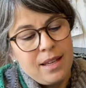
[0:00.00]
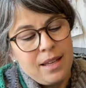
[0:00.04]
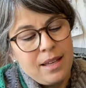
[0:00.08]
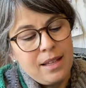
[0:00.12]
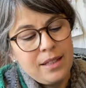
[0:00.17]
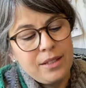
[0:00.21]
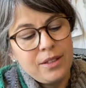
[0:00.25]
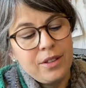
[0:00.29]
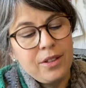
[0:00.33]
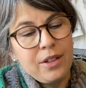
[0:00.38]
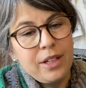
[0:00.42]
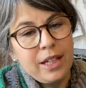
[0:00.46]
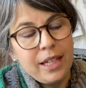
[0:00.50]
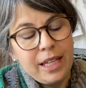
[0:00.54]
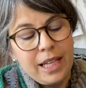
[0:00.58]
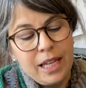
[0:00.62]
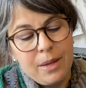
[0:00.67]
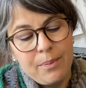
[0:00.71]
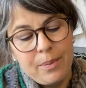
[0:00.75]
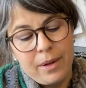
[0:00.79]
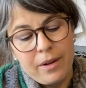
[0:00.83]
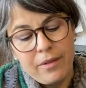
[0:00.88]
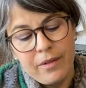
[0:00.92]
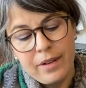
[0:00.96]
So you can
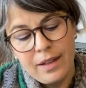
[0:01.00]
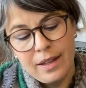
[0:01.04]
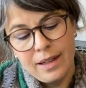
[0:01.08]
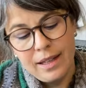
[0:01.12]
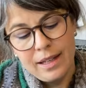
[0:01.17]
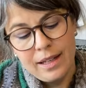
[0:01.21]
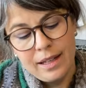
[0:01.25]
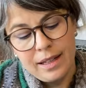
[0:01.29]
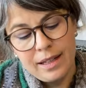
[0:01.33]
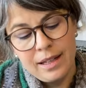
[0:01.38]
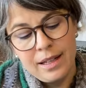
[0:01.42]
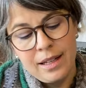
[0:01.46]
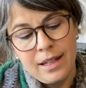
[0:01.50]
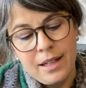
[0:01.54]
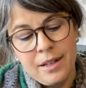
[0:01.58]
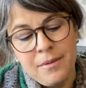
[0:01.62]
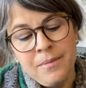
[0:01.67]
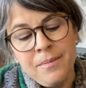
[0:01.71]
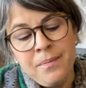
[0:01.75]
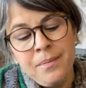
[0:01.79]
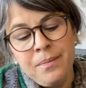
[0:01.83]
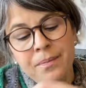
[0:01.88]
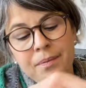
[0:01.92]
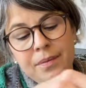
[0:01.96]
keep everything
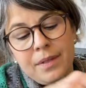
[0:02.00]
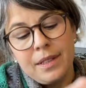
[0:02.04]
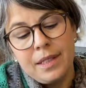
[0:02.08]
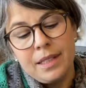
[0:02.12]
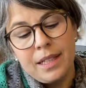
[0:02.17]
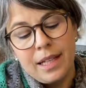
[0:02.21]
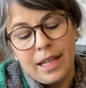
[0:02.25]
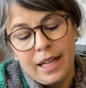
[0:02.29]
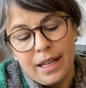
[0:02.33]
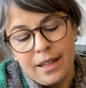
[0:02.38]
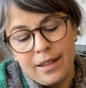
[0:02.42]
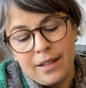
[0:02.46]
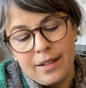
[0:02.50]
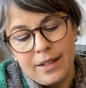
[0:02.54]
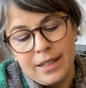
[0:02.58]
together